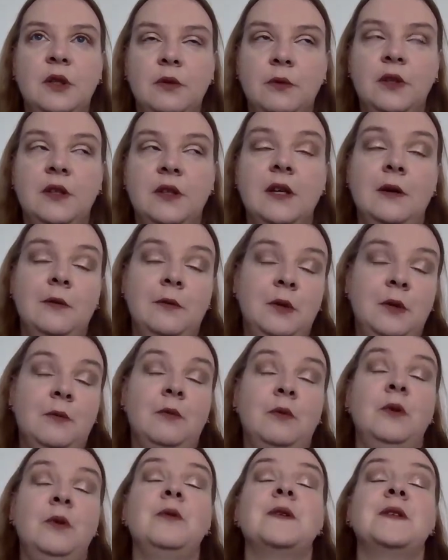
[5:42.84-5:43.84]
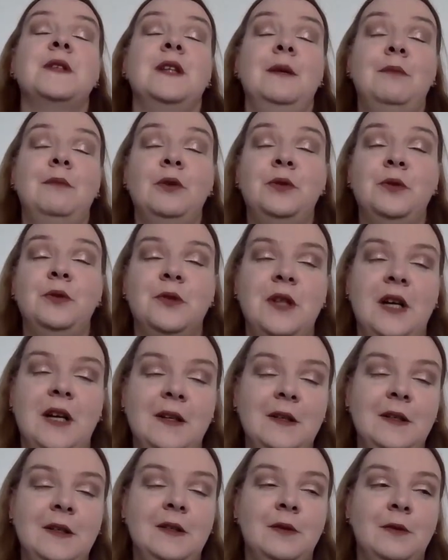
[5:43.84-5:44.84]
We was able to
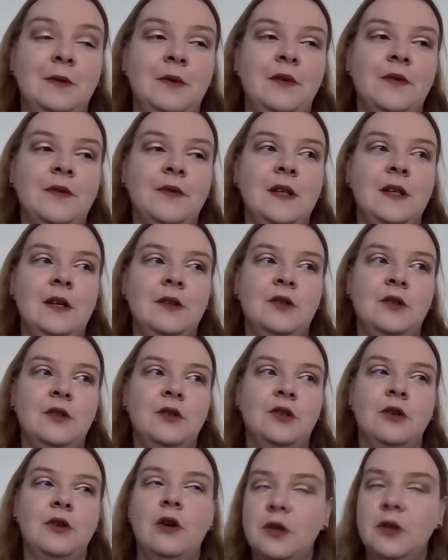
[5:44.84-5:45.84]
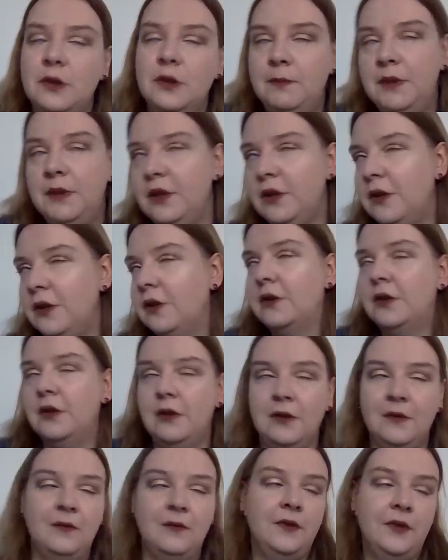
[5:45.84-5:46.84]
done it with such short period
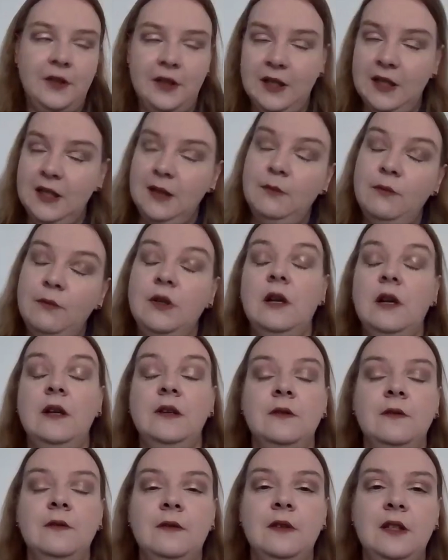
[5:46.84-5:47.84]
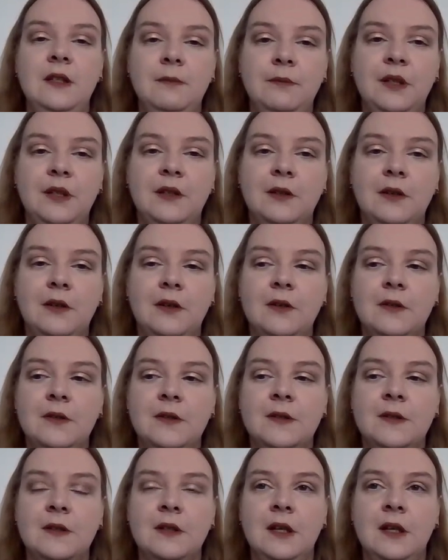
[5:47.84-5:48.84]
of time, relatively,
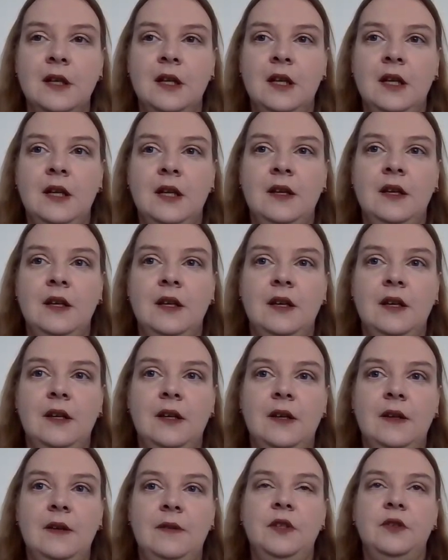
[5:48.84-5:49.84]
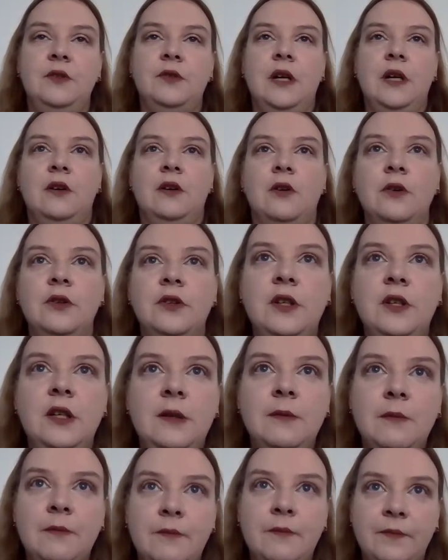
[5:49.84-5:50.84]
because the DraCor
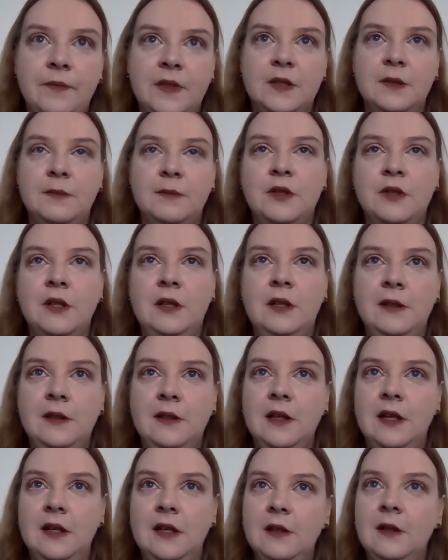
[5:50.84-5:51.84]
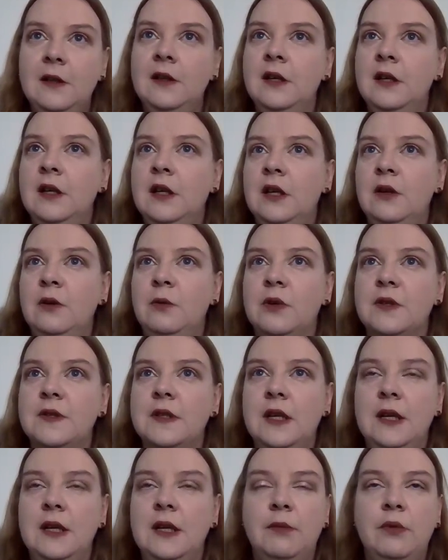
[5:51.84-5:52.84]
team, especially Daniel,
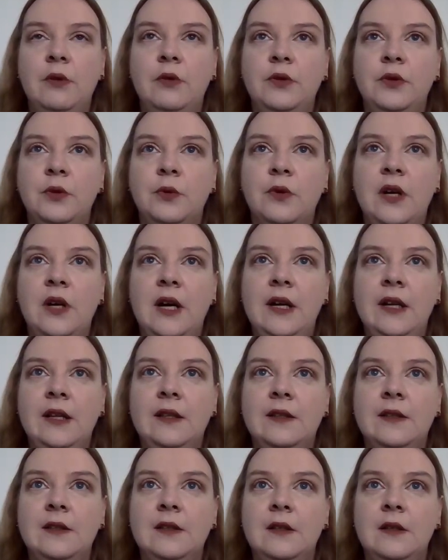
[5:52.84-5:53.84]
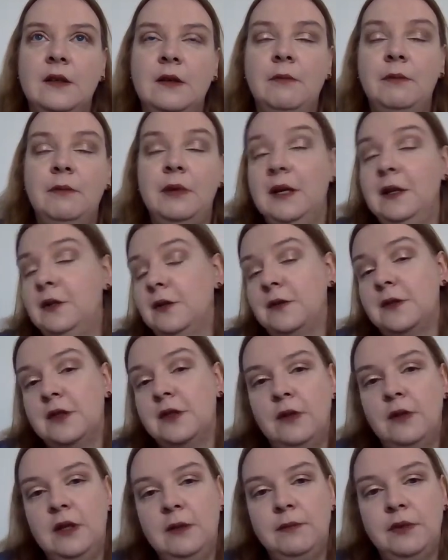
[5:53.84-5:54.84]
was able to write Python
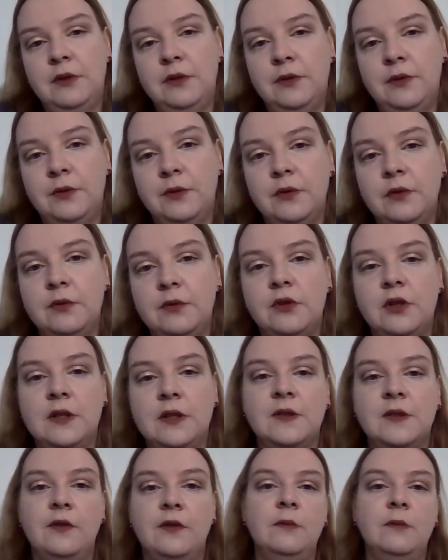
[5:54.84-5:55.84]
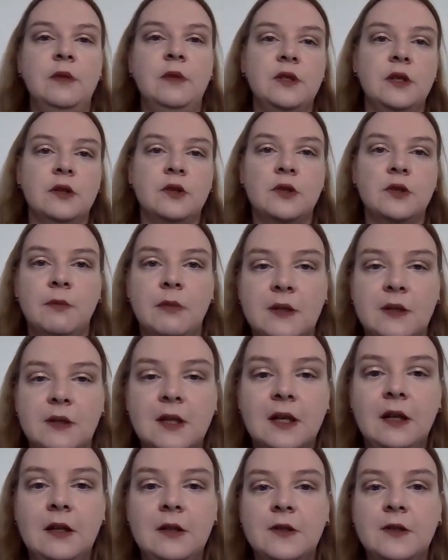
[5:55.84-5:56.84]
script to transform it
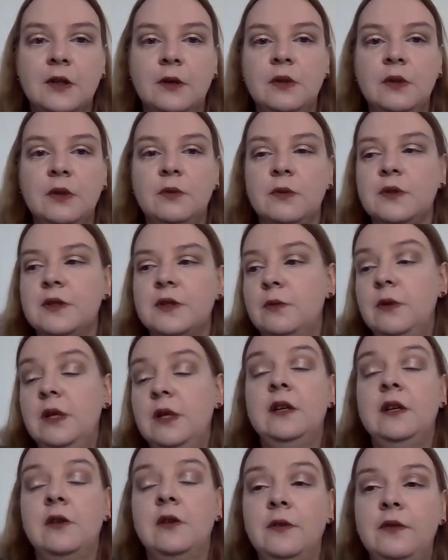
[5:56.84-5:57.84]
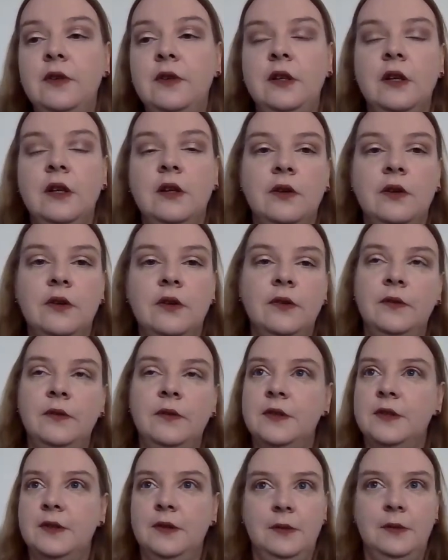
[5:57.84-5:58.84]
automatically. So it was really convenient.
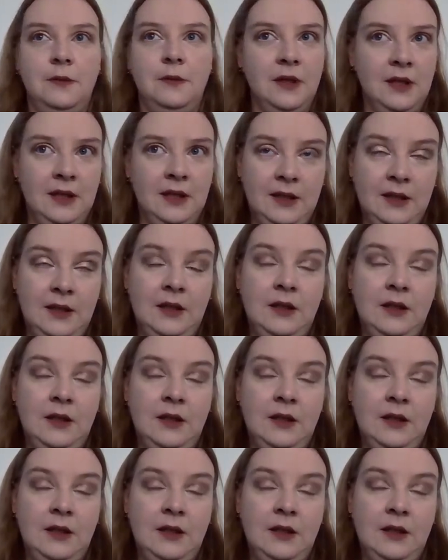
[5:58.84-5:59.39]
So